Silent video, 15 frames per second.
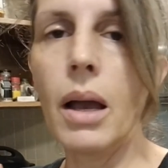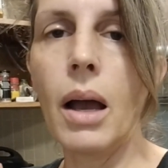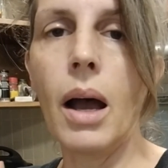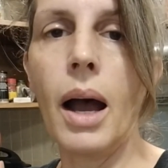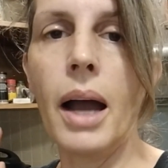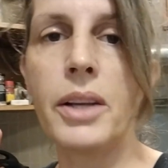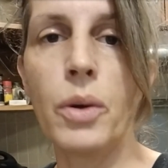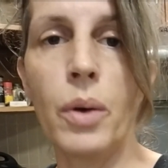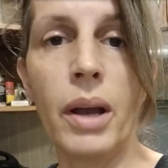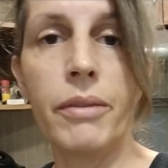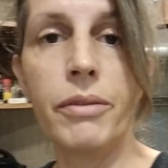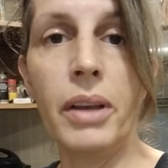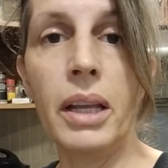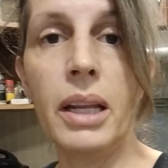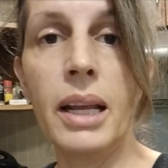I don't have
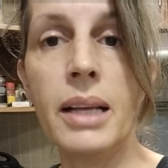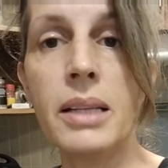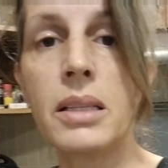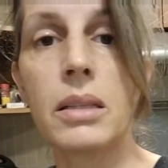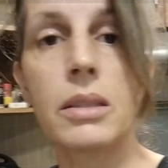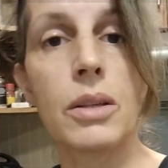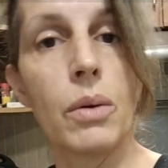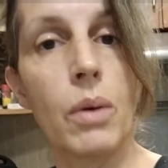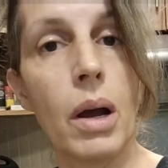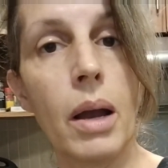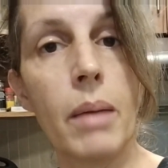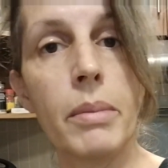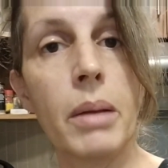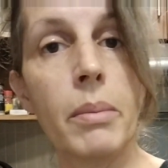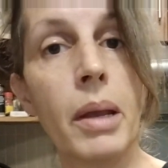veganese, so
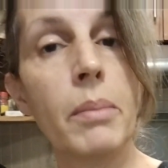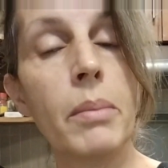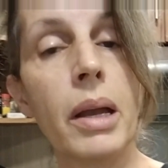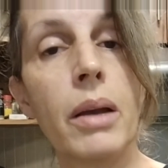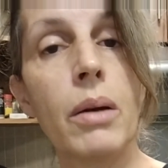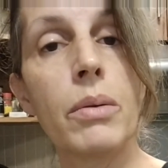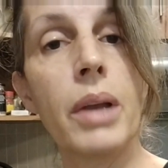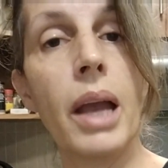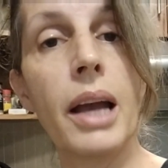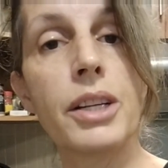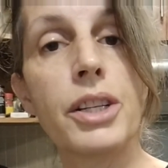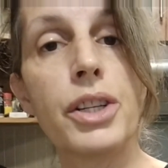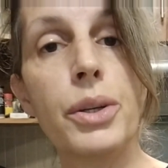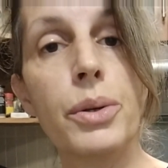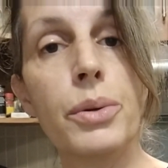I'm going to make my own
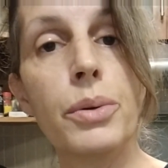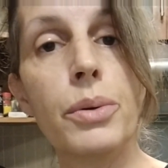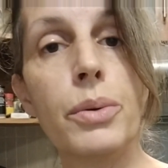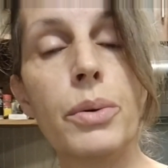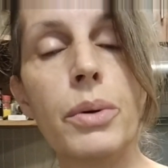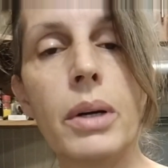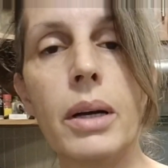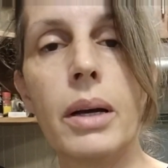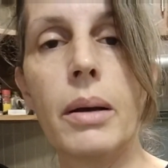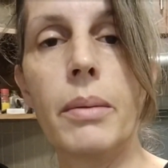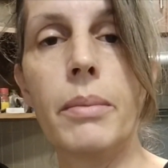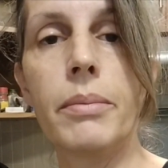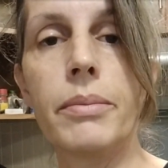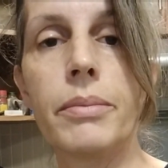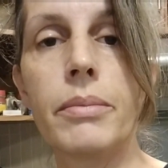cashew
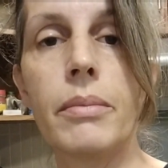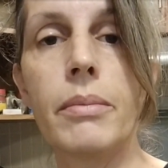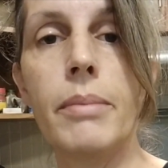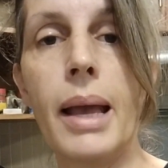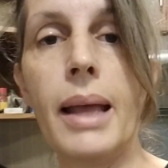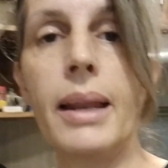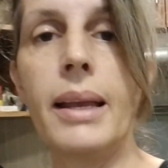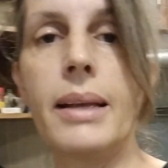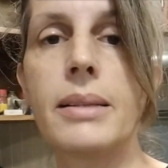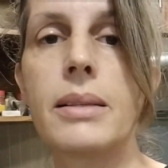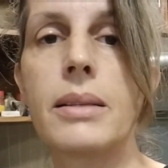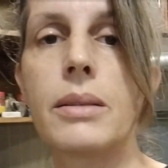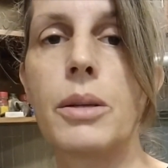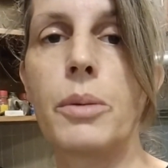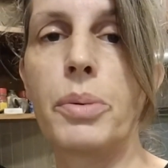
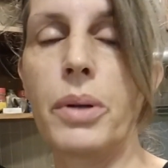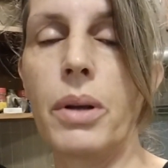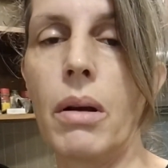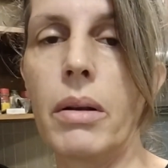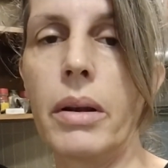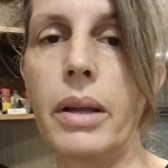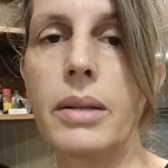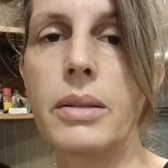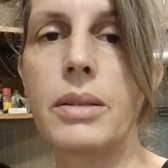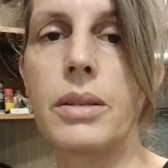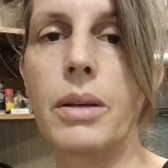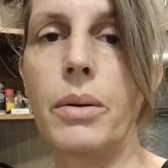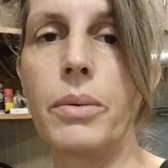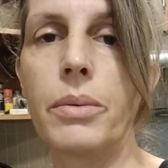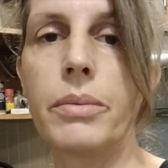mayonnaise to put on it.
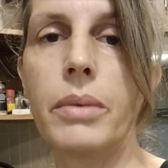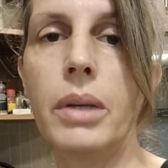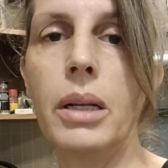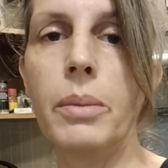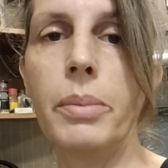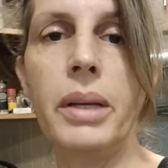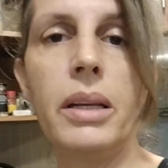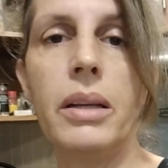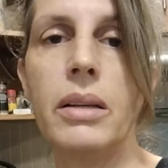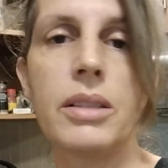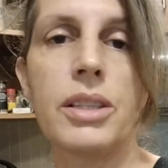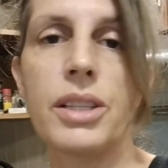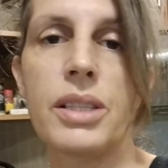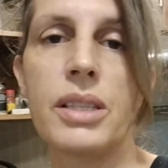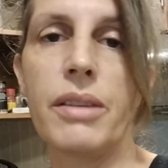So
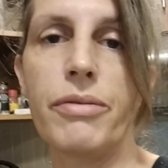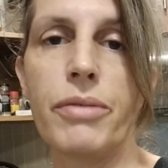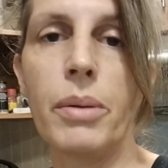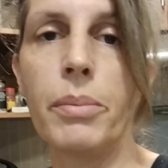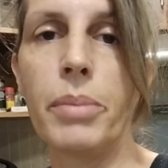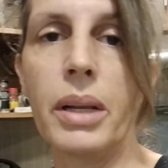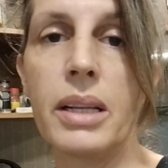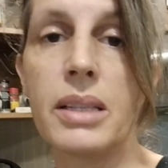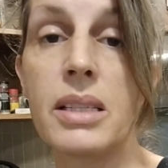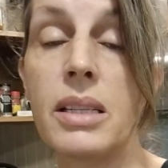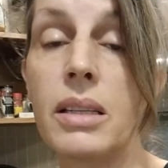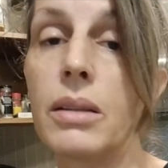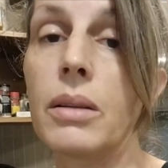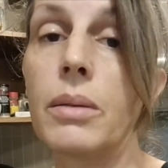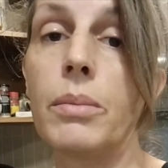it's just different, but it's
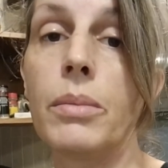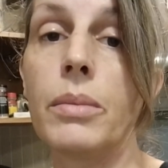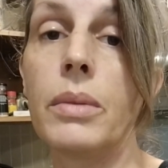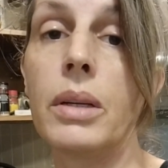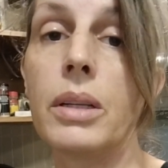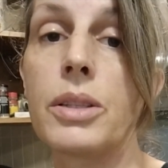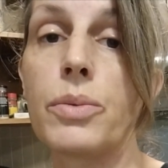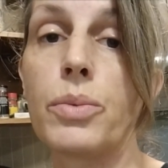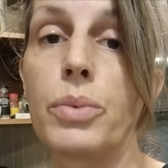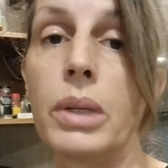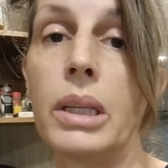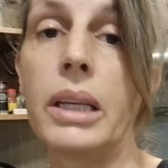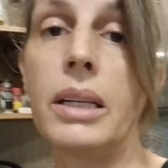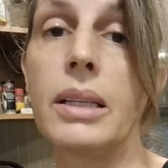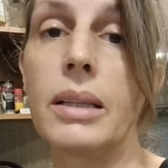
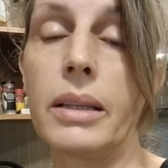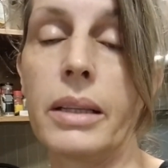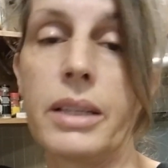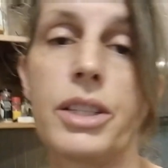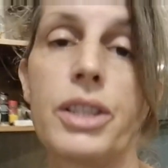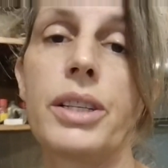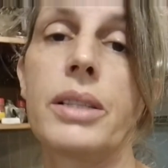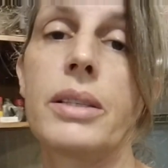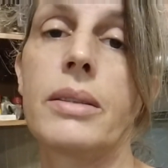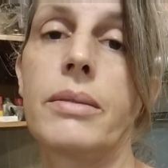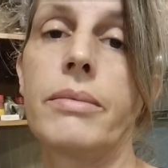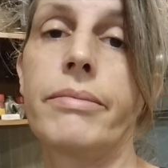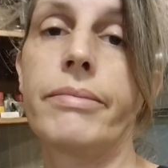really delicious.